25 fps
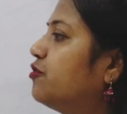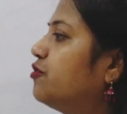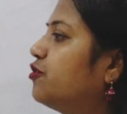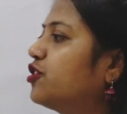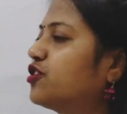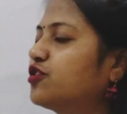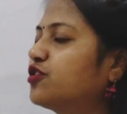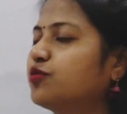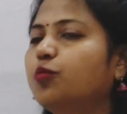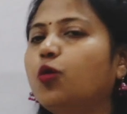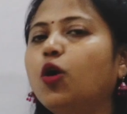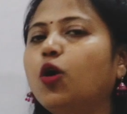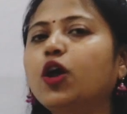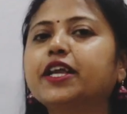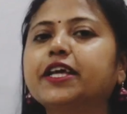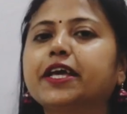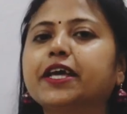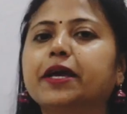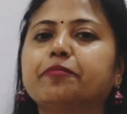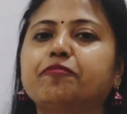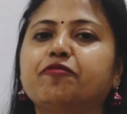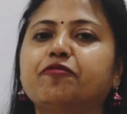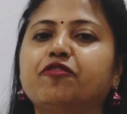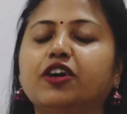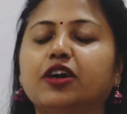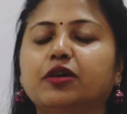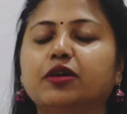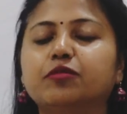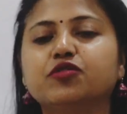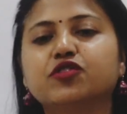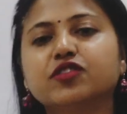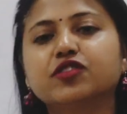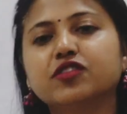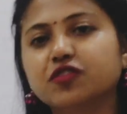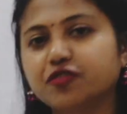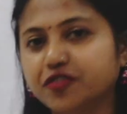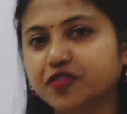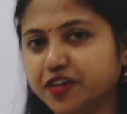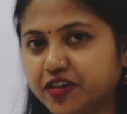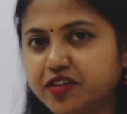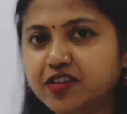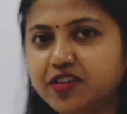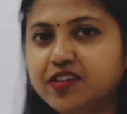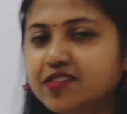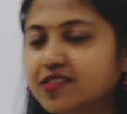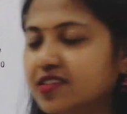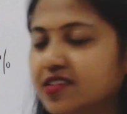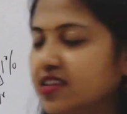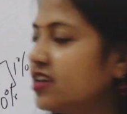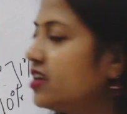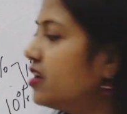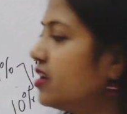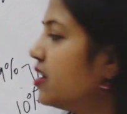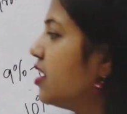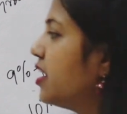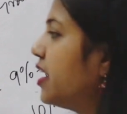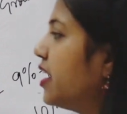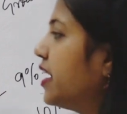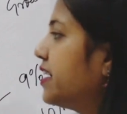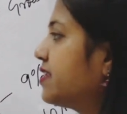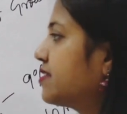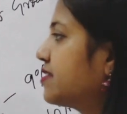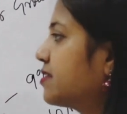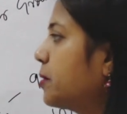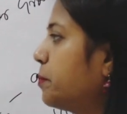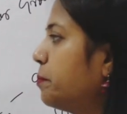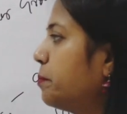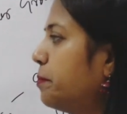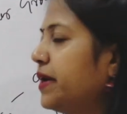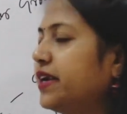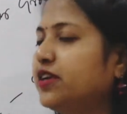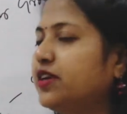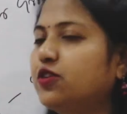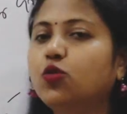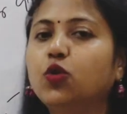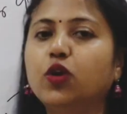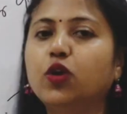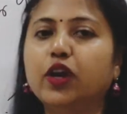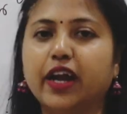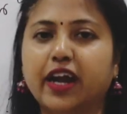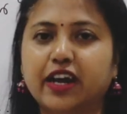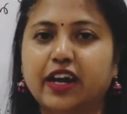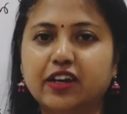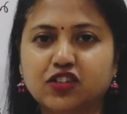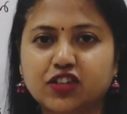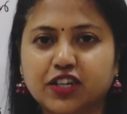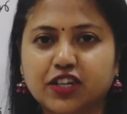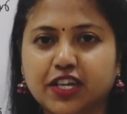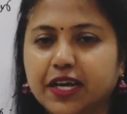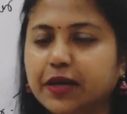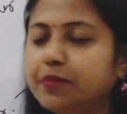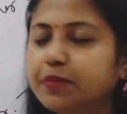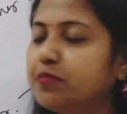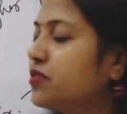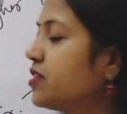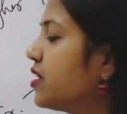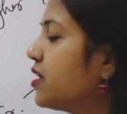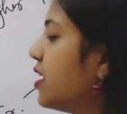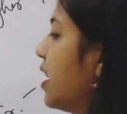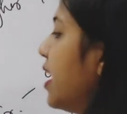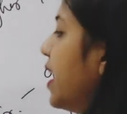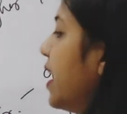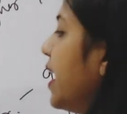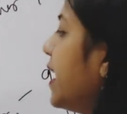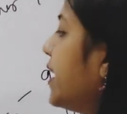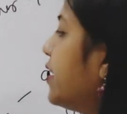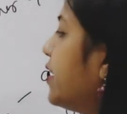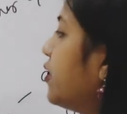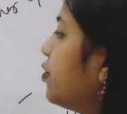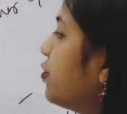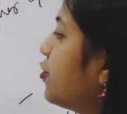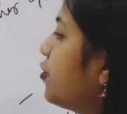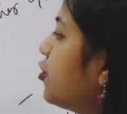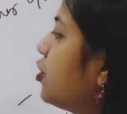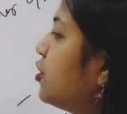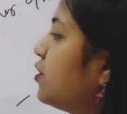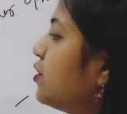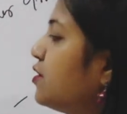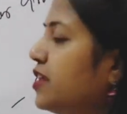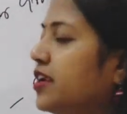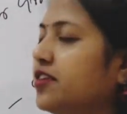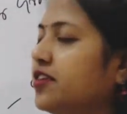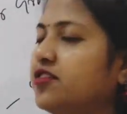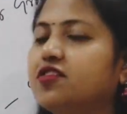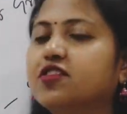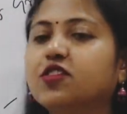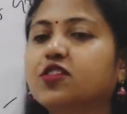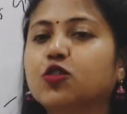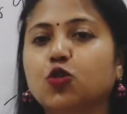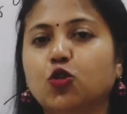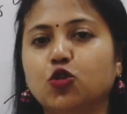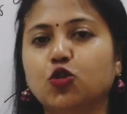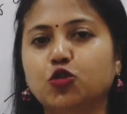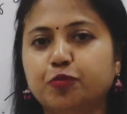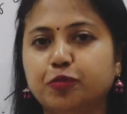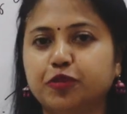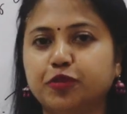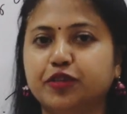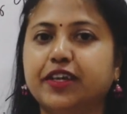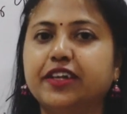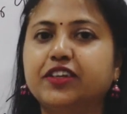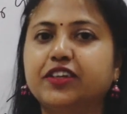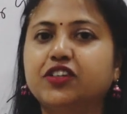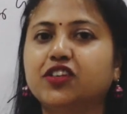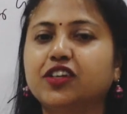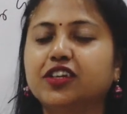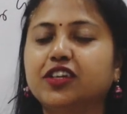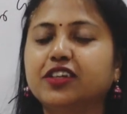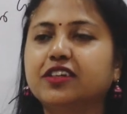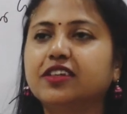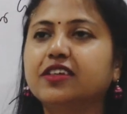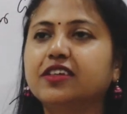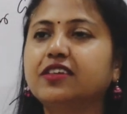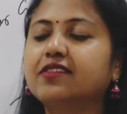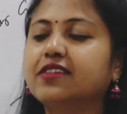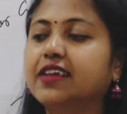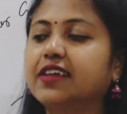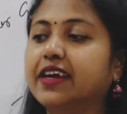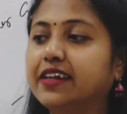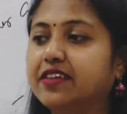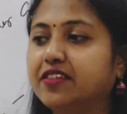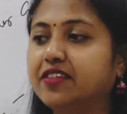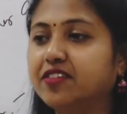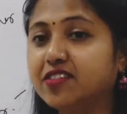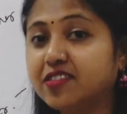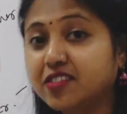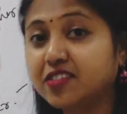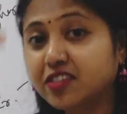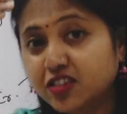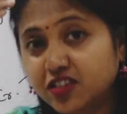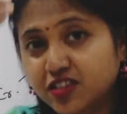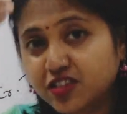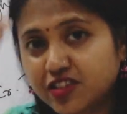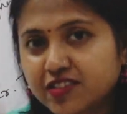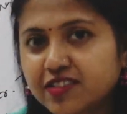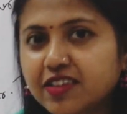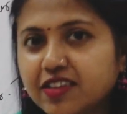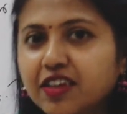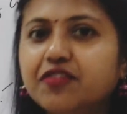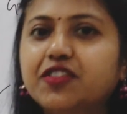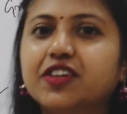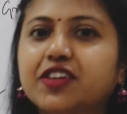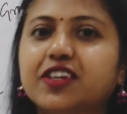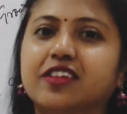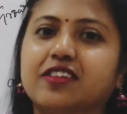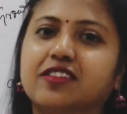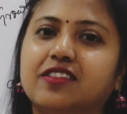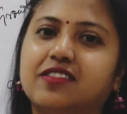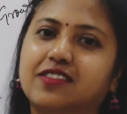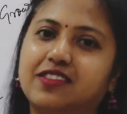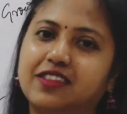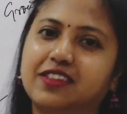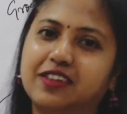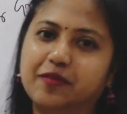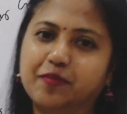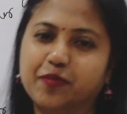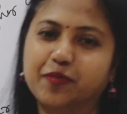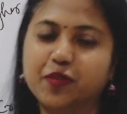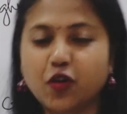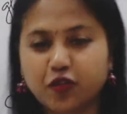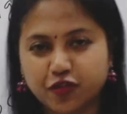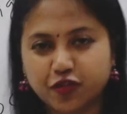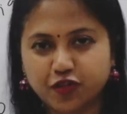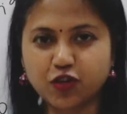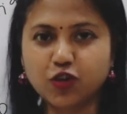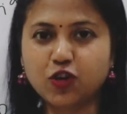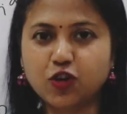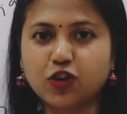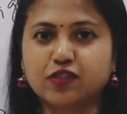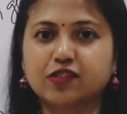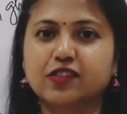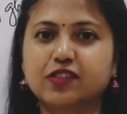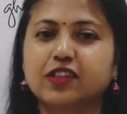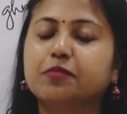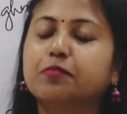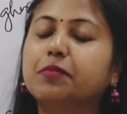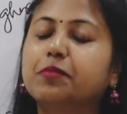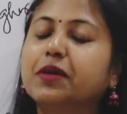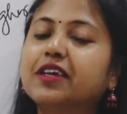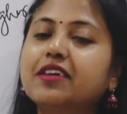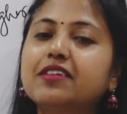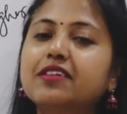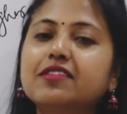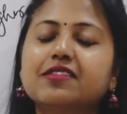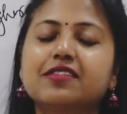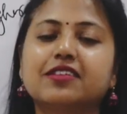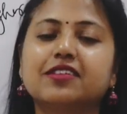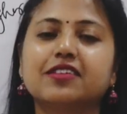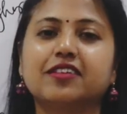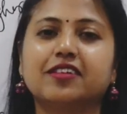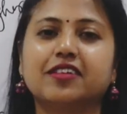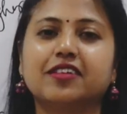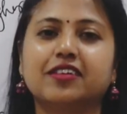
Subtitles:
for small cap firms is very easy as compared to large caps. And of course there is growth potentialities, and research is evidenced. Of course the biggest